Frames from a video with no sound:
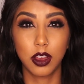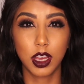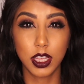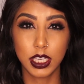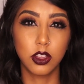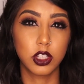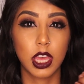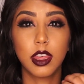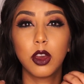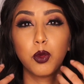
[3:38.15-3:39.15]
concealers I
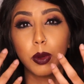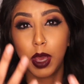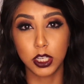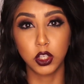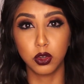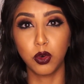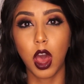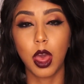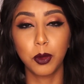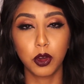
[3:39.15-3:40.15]
think would match you,
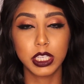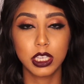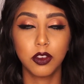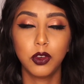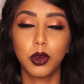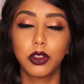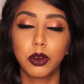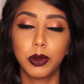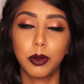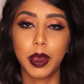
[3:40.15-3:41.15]
I'm going to give you a
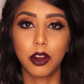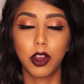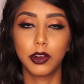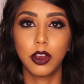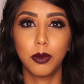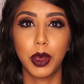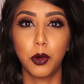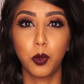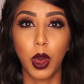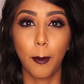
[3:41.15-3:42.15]
little bit of background
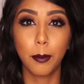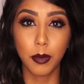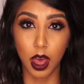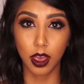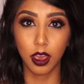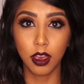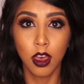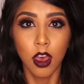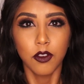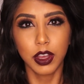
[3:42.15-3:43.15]
about what my
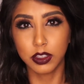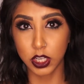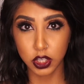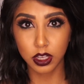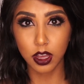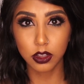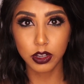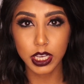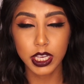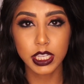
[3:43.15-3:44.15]
foundation color
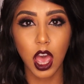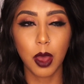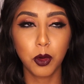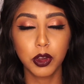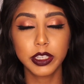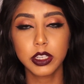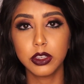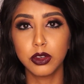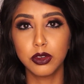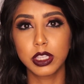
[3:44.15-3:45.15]
is. I'm going to
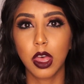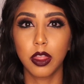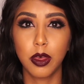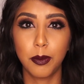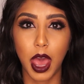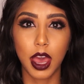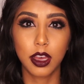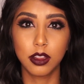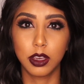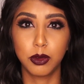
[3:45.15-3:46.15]
use the MAC
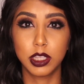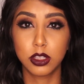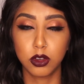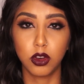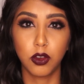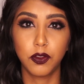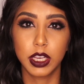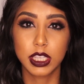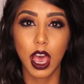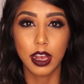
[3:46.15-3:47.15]
Liquid Studio
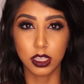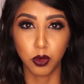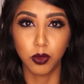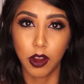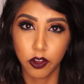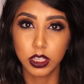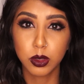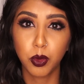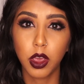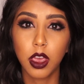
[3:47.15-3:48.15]
Fix as a reference
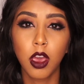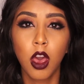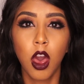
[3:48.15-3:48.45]
point